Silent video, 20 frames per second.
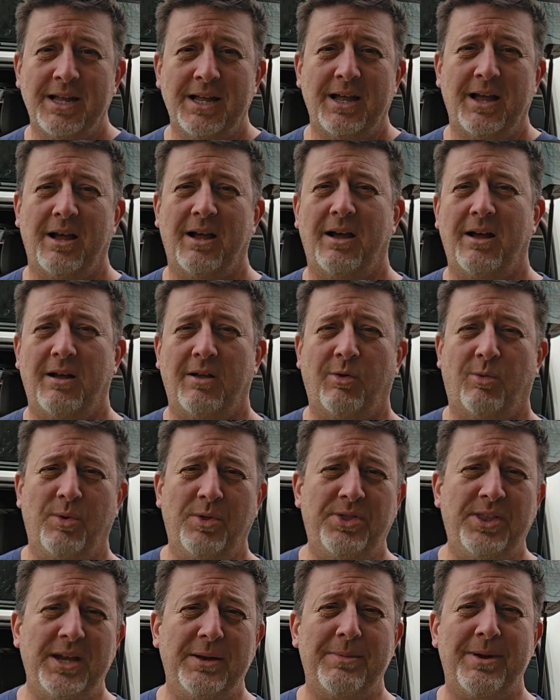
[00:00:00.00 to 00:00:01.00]
The one
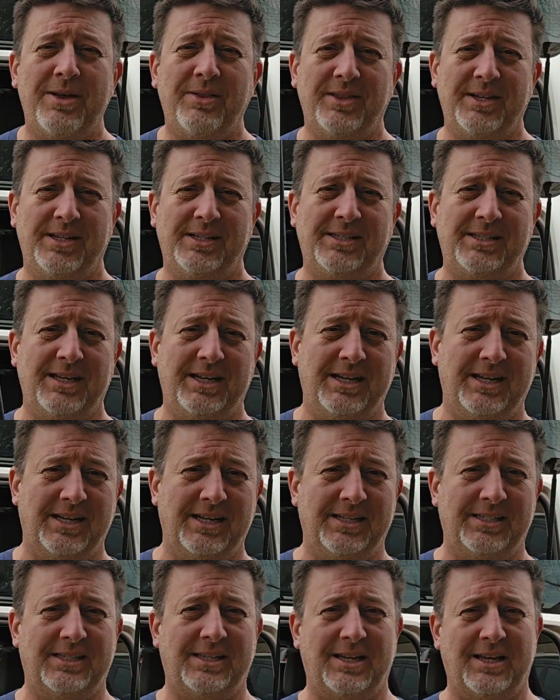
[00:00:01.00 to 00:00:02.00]
thing about this
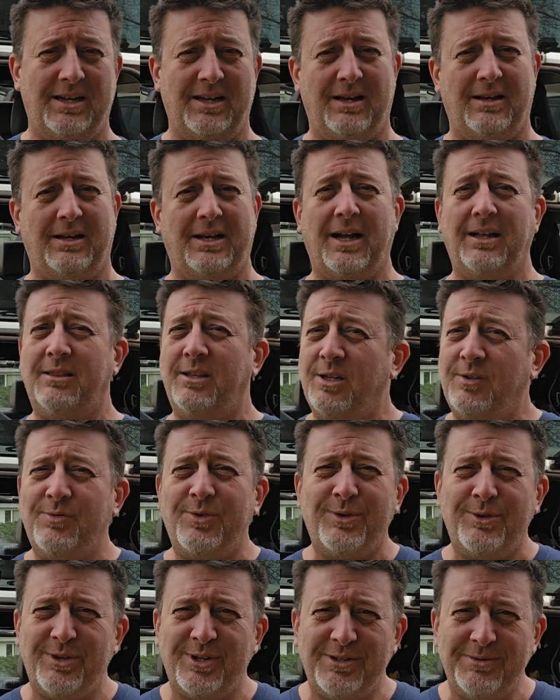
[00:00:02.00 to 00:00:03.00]
is I got this for
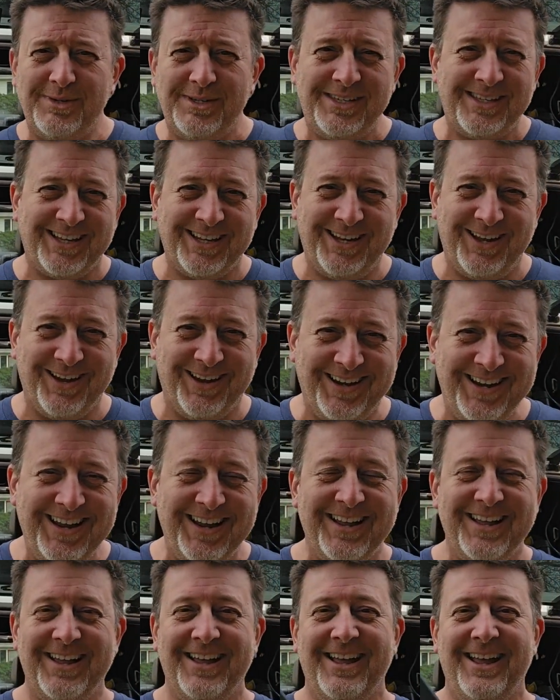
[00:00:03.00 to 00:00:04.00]
Christmas. Thank you, honey.
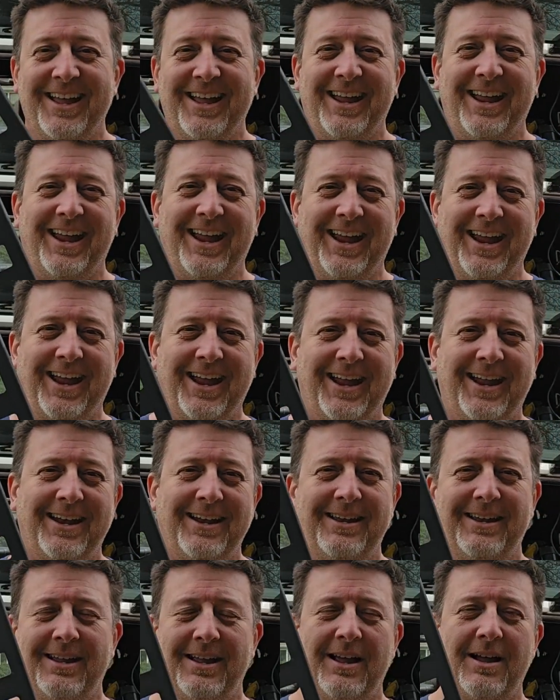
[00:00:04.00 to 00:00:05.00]
And
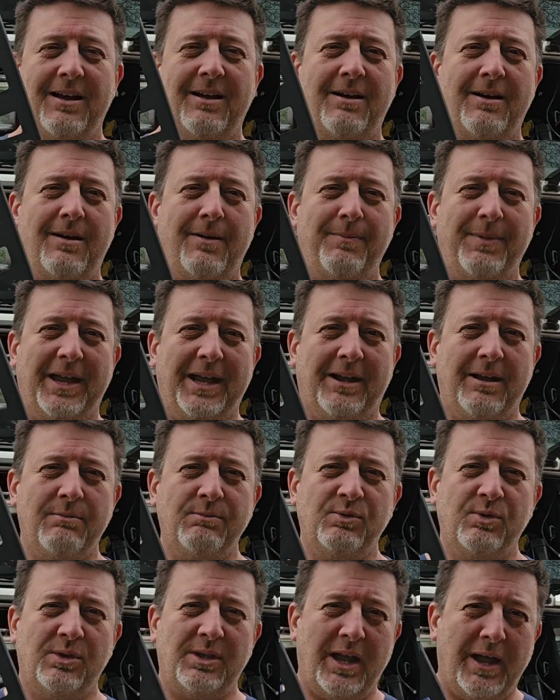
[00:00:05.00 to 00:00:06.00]
it comes
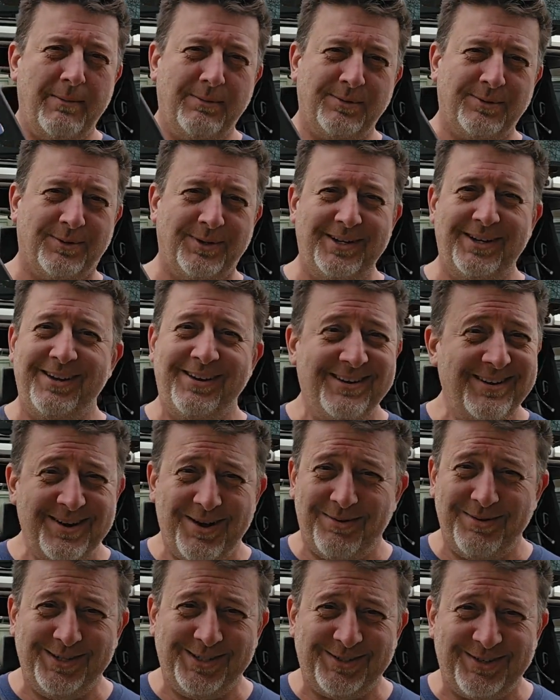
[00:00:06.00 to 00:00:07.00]
with absolutely
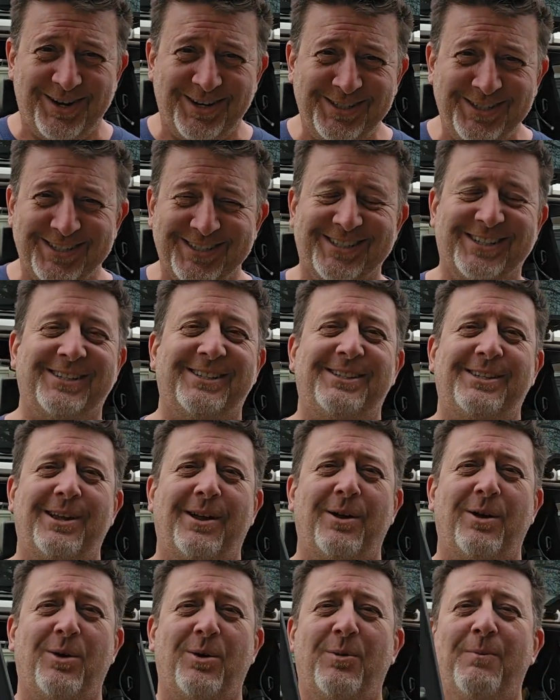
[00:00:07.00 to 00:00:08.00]
no instructions.
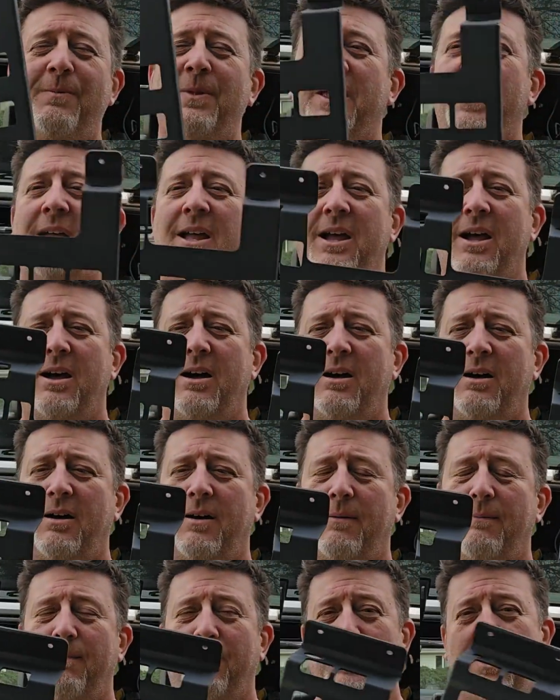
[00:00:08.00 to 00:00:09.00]
So
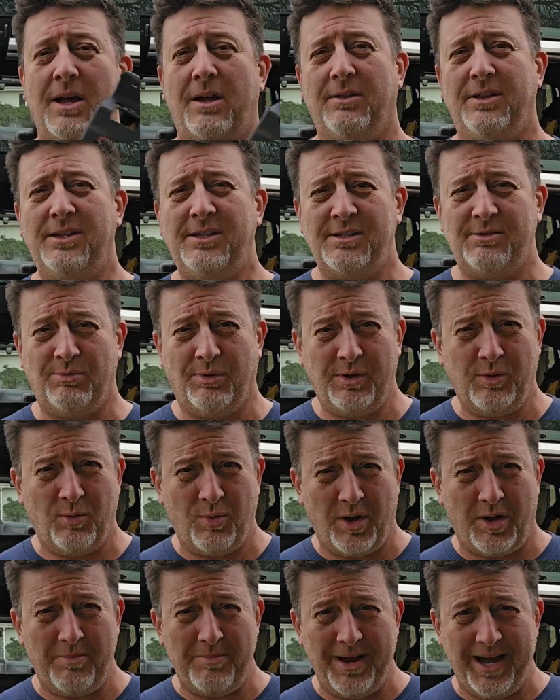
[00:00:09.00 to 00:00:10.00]
now this is really
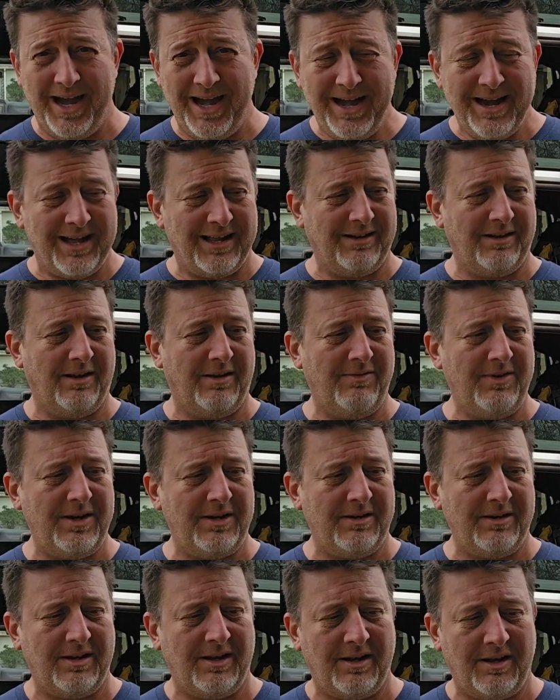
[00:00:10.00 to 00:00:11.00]
well made. I love it.
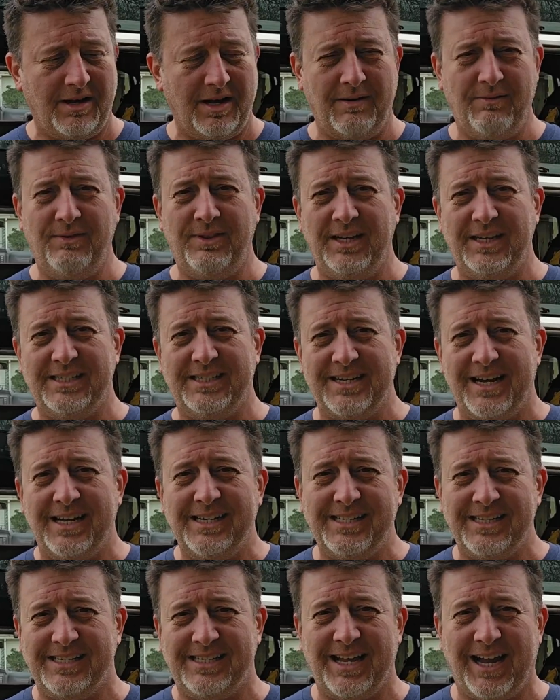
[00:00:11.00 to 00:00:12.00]
Everything's
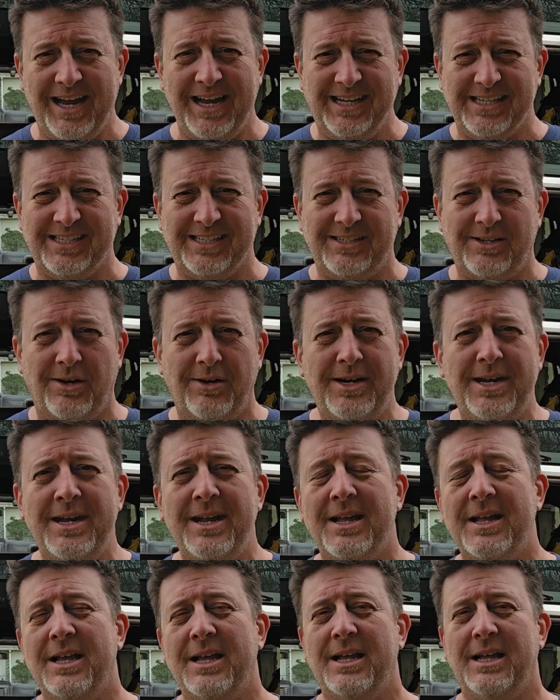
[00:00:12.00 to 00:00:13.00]
nice and tight and sturdy.
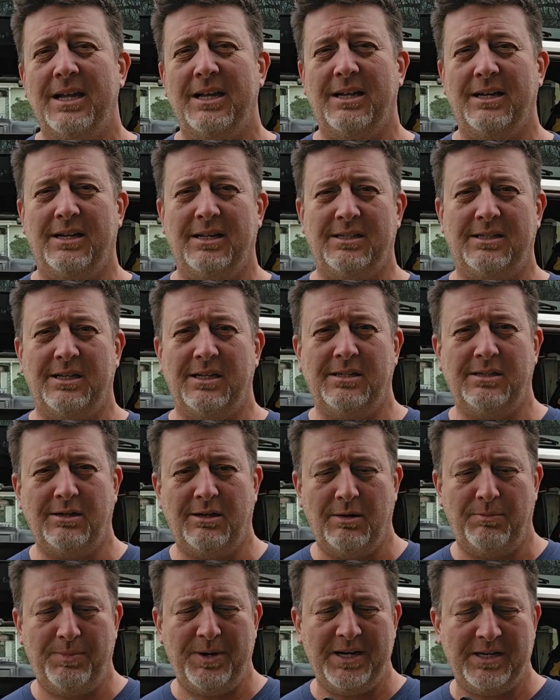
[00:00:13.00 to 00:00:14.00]
It's a
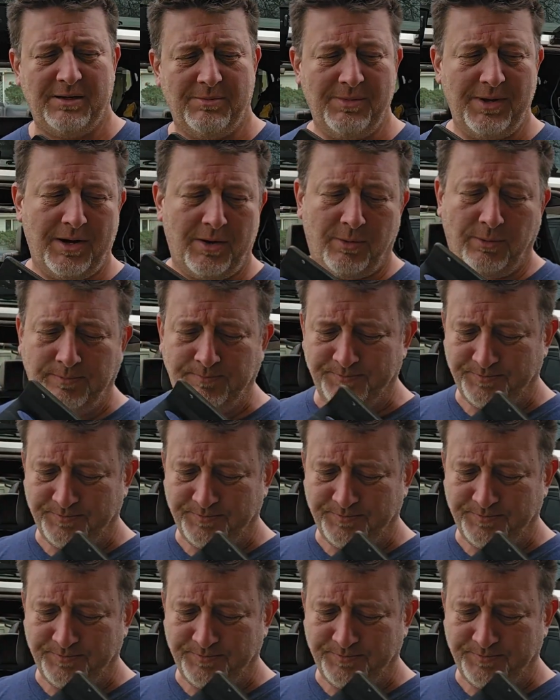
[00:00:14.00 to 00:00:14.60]
good piece of metal.